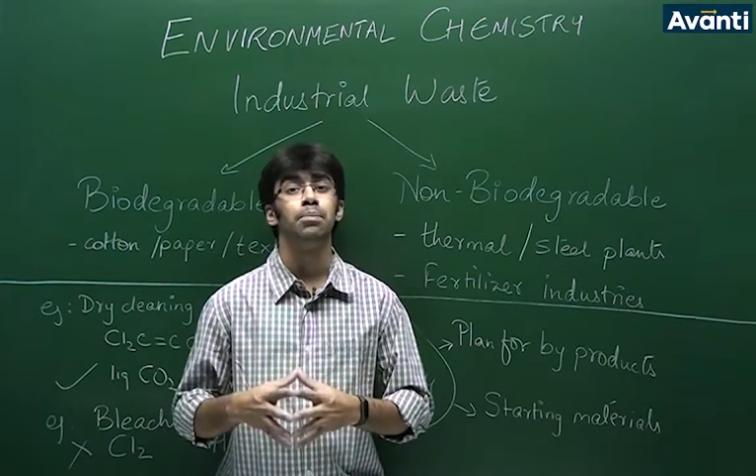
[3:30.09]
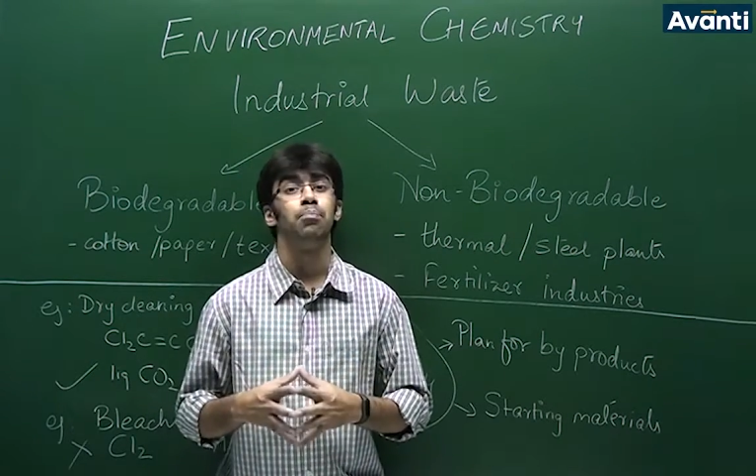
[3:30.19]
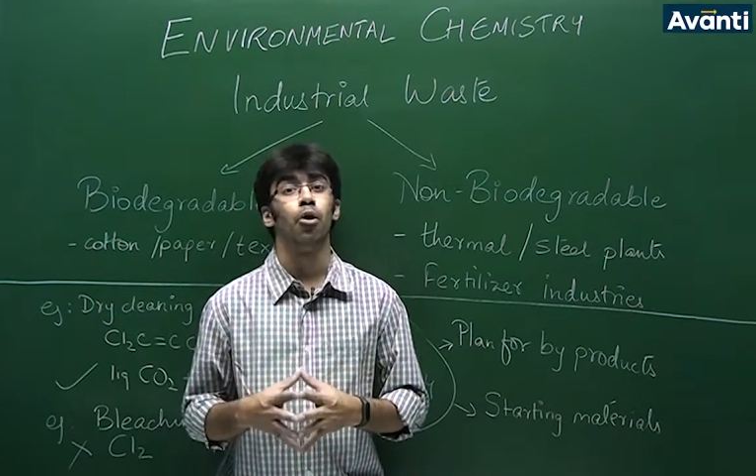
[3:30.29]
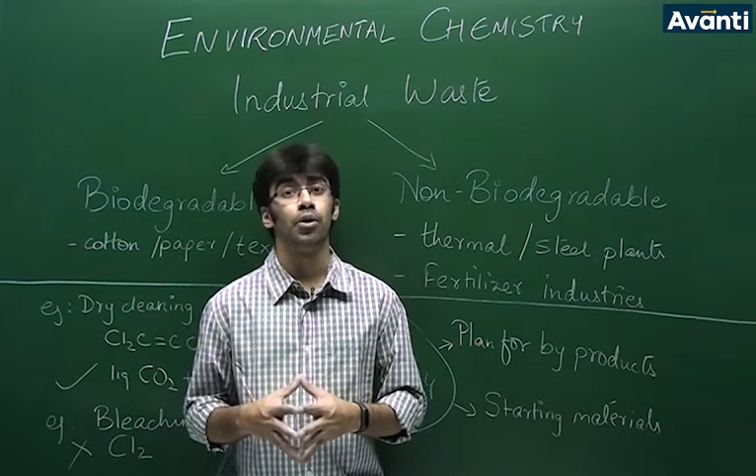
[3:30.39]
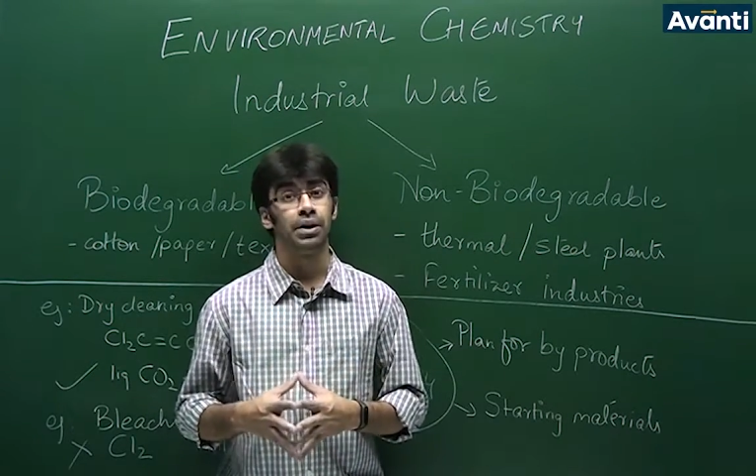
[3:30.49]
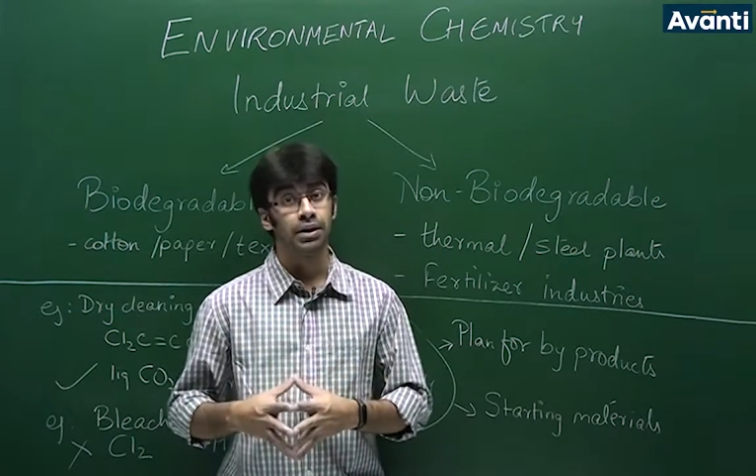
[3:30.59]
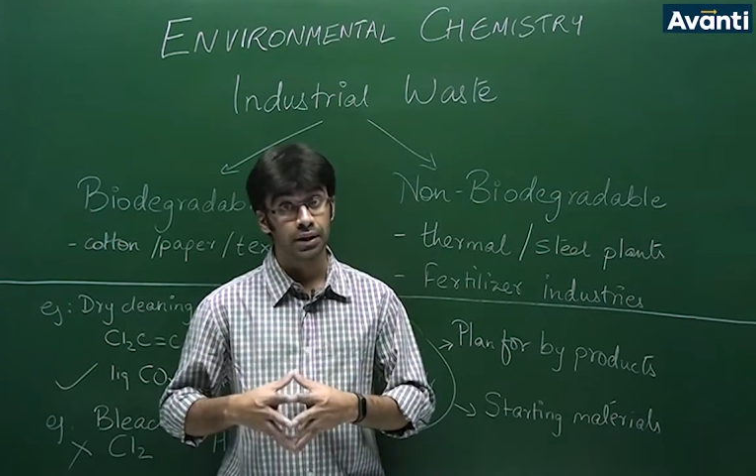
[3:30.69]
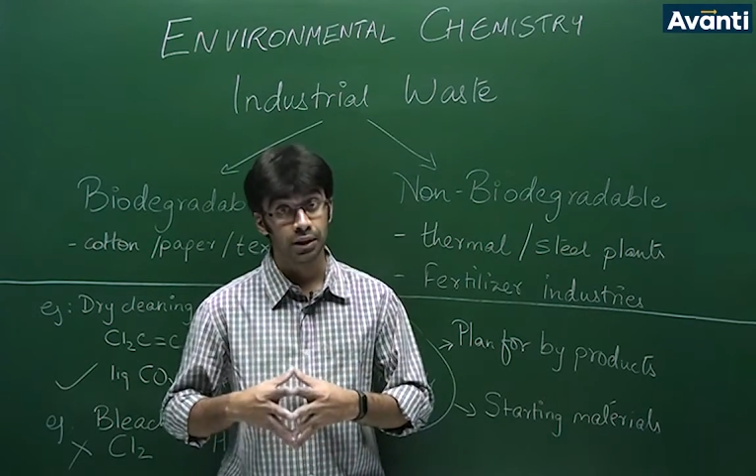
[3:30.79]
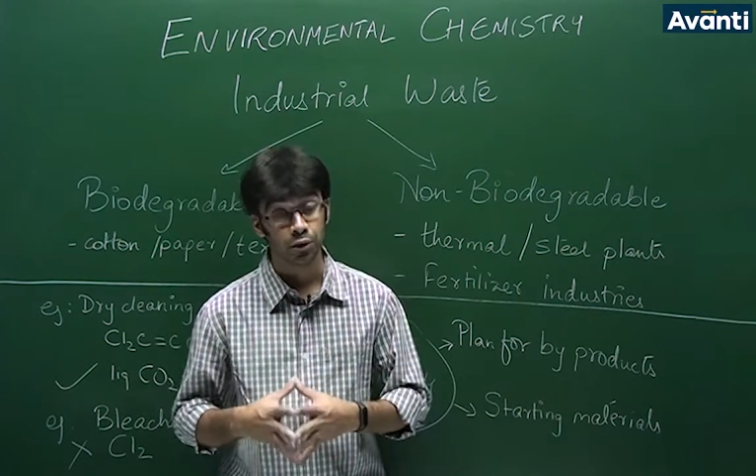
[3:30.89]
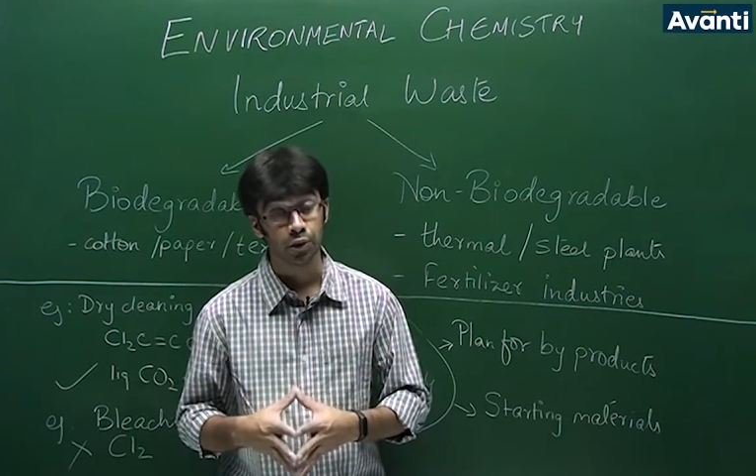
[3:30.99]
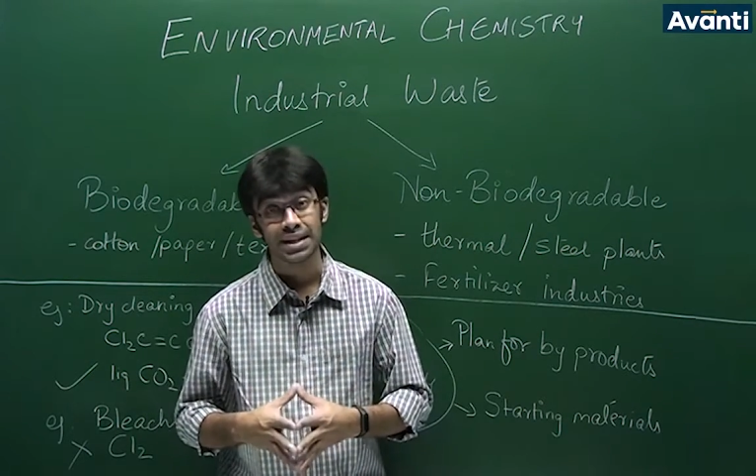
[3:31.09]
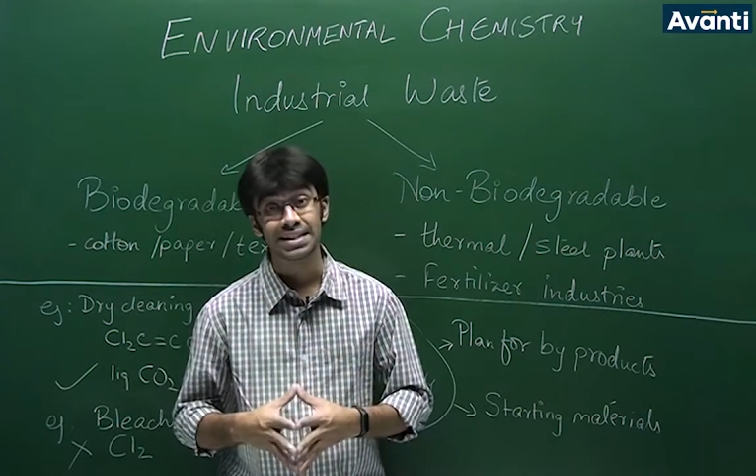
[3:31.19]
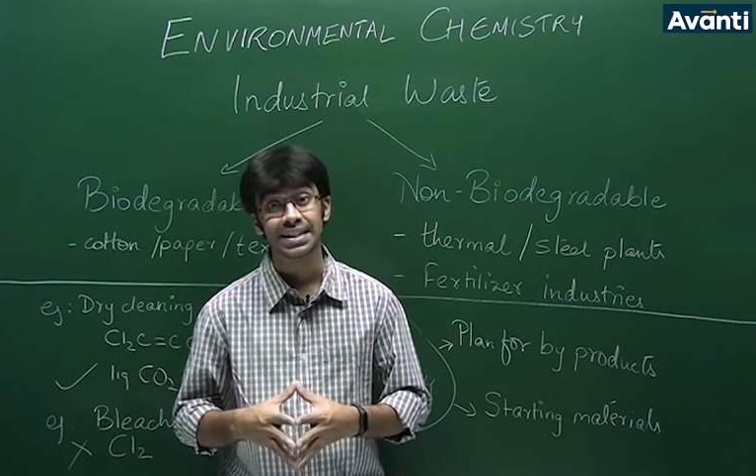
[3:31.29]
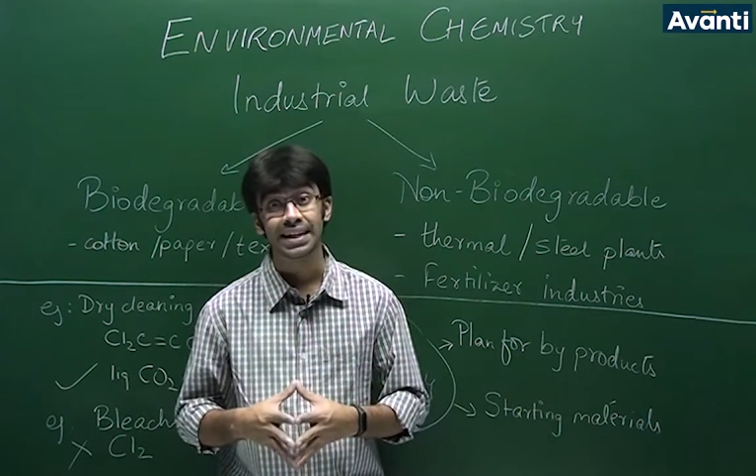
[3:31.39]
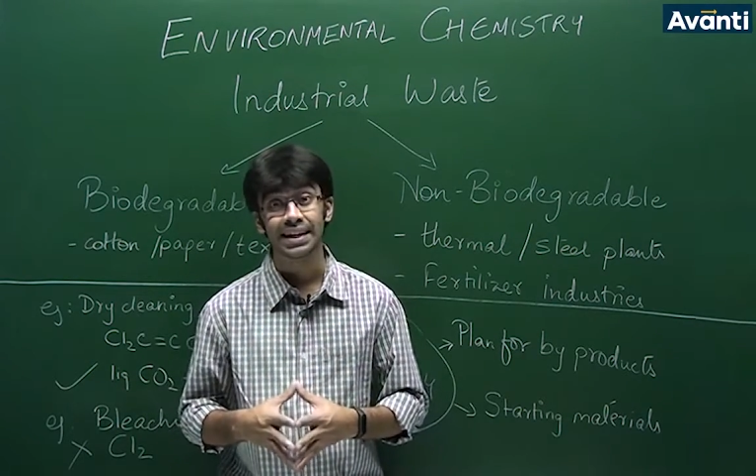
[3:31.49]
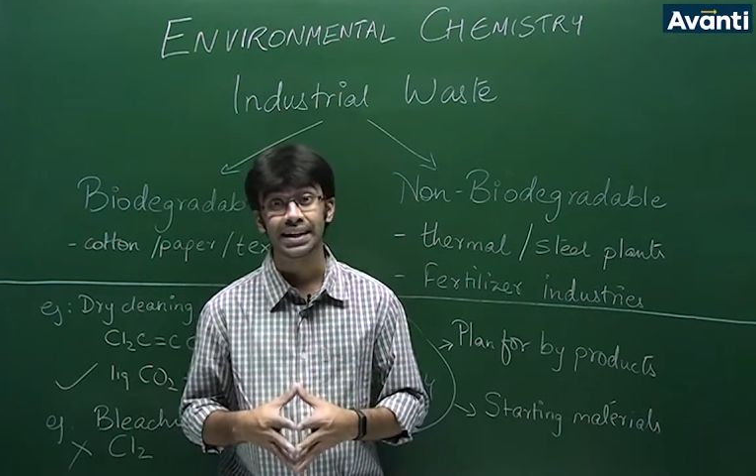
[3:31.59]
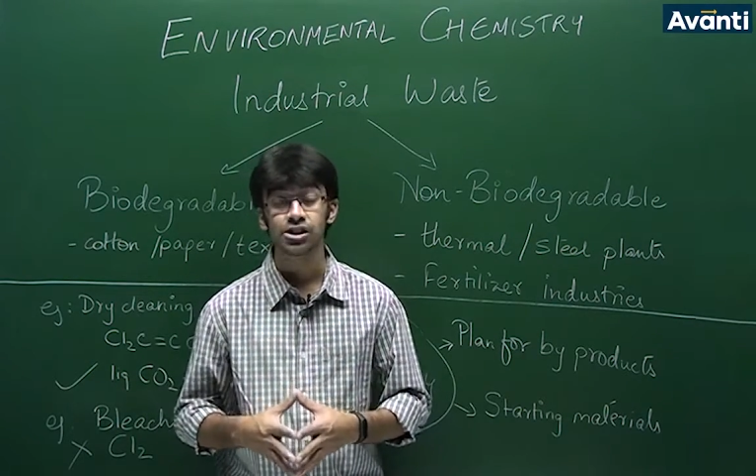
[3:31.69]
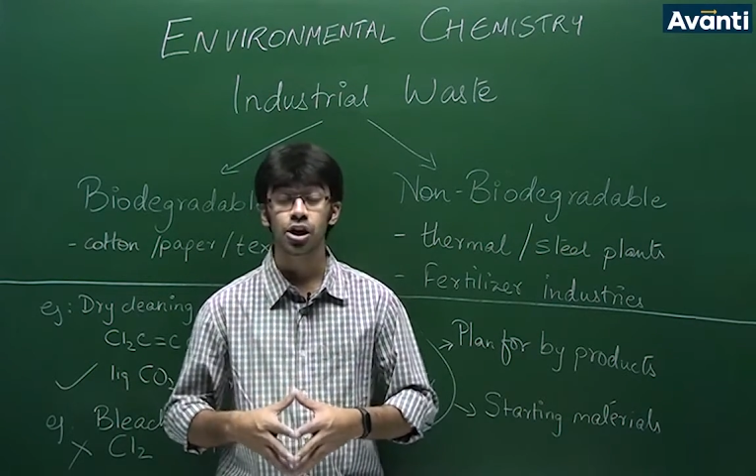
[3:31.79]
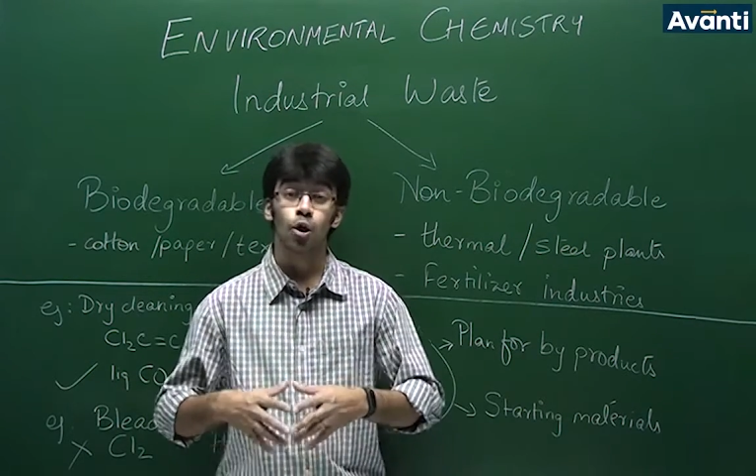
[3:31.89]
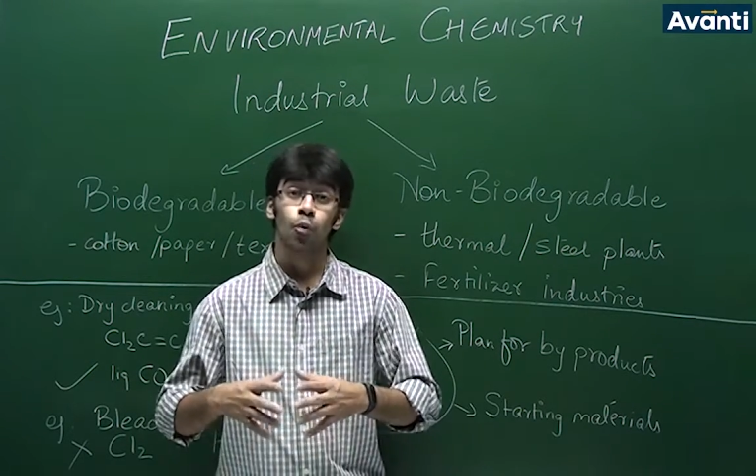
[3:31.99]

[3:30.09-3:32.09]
important in today's day and age,